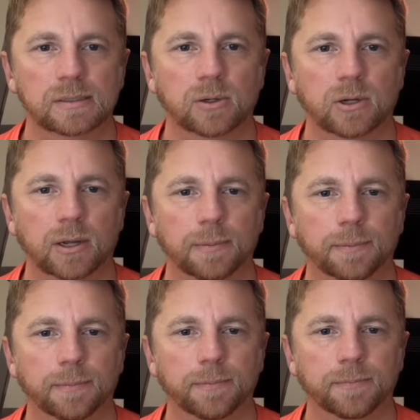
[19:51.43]
Okay.
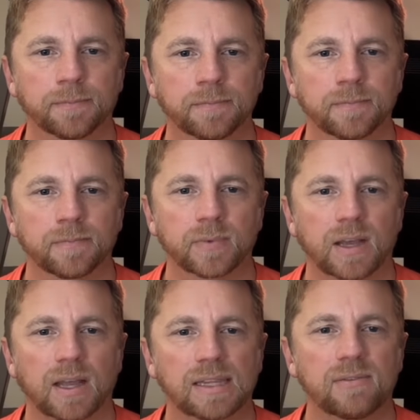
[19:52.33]

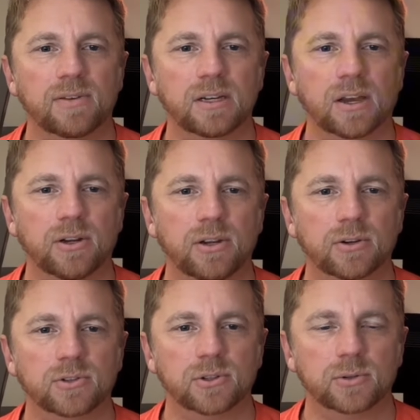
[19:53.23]
11 down here
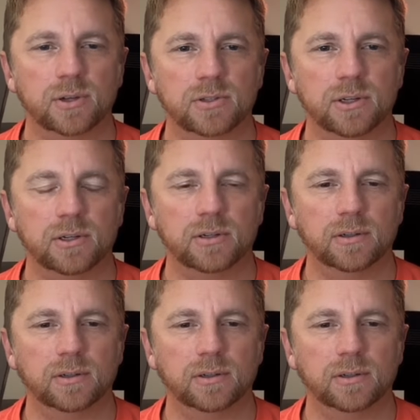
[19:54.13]
is interesting.